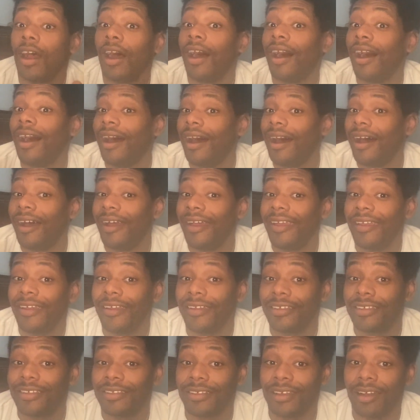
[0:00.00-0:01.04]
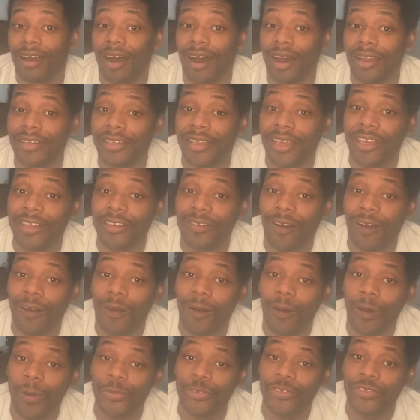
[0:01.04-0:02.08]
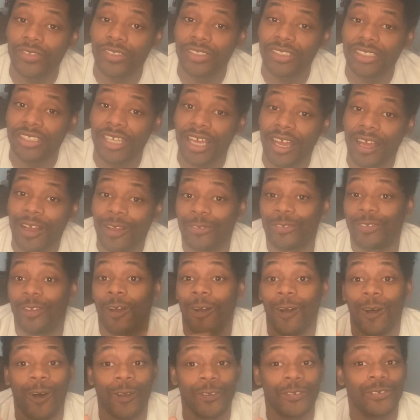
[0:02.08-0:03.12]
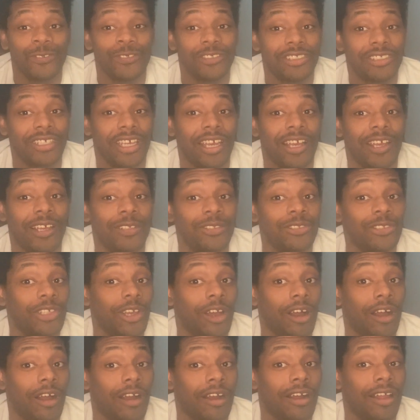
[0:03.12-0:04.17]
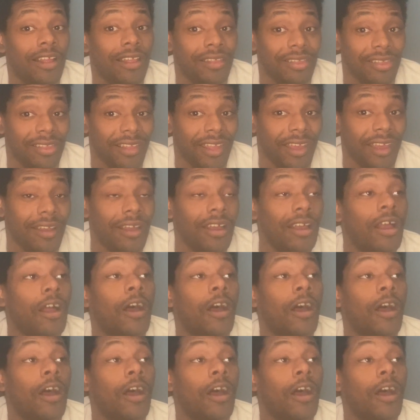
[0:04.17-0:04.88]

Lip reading: I got an ultrasound. Ultrasounds are hilarious.